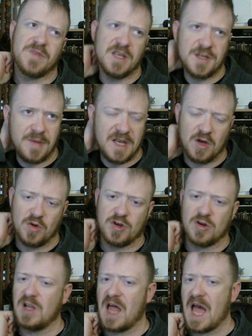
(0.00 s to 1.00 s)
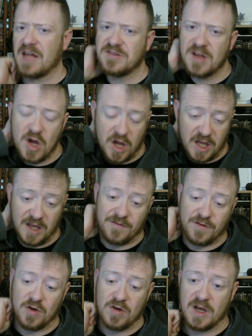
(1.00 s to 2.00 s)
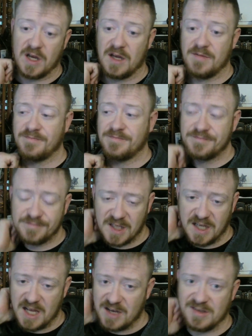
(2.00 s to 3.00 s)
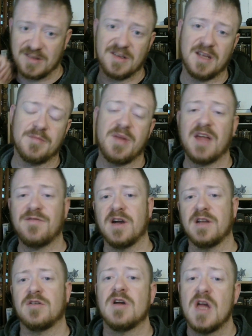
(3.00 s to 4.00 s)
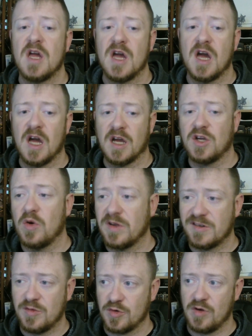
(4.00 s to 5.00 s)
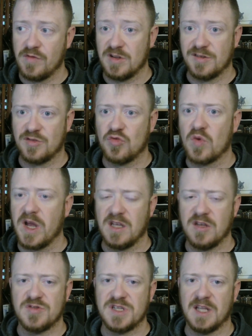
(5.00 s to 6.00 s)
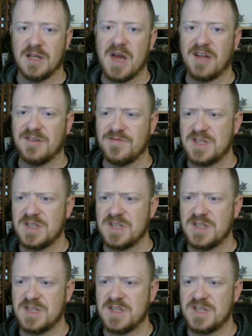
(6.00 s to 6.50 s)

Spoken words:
depending on your class, if you're a kineticist in Pathfinder, going supernova is great. You're dealing massive